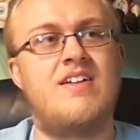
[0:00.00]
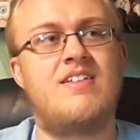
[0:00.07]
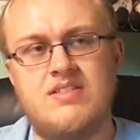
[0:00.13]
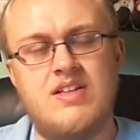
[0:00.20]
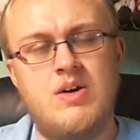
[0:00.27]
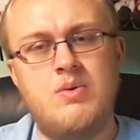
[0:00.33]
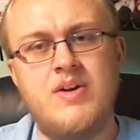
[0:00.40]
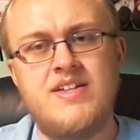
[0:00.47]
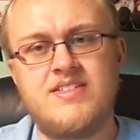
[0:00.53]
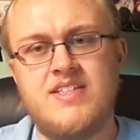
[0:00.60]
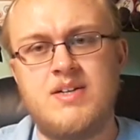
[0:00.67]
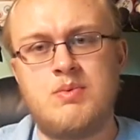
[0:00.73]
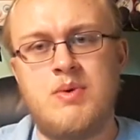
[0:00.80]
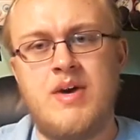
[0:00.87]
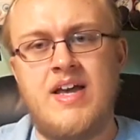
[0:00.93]
no
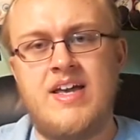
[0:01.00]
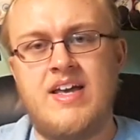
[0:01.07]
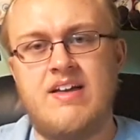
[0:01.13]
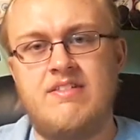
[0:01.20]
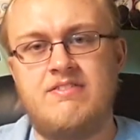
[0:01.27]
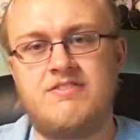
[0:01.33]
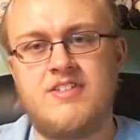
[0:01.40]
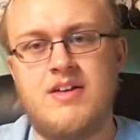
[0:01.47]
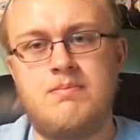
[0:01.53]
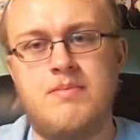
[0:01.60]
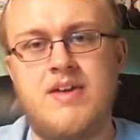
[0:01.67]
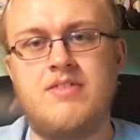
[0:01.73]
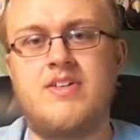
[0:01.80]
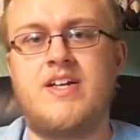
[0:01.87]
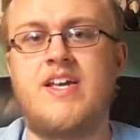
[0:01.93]
easy way of
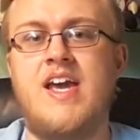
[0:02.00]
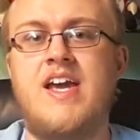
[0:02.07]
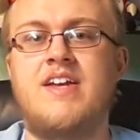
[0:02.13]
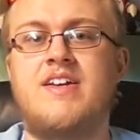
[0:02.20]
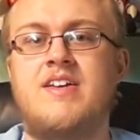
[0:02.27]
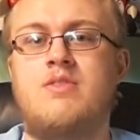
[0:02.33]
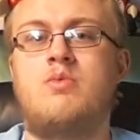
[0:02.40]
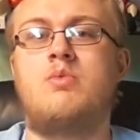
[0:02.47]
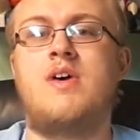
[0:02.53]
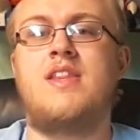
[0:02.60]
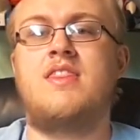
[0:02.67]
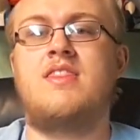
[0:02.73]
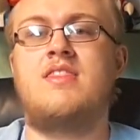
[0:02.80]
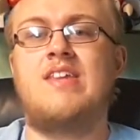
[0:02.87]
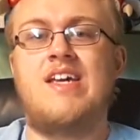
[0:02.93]
communicating with
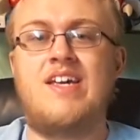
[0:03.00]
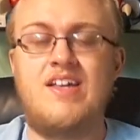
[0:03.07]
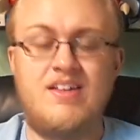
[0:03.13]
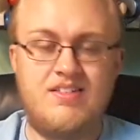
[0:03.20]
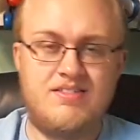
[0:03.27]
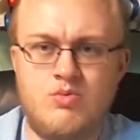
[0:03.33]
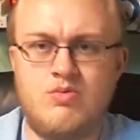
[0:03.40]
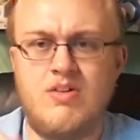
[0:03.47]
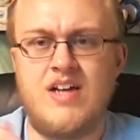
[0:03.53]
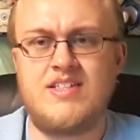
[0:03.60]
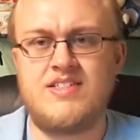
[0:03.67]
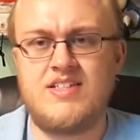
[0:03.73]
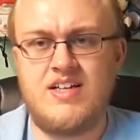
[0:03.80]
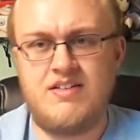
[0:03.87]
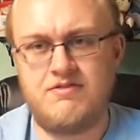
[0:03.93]
the
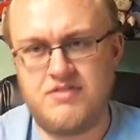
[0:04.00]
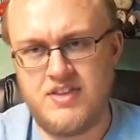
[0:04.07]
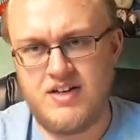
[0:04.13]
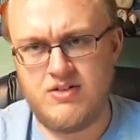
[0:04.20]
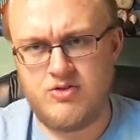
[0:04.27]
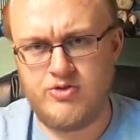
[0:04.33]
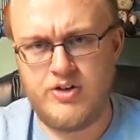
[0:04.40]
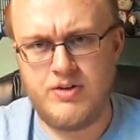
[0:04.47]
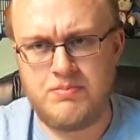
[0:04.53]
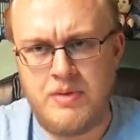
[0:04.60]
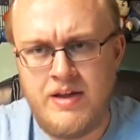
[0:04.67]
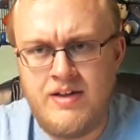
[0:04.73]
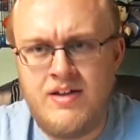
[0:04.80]
rest of their group.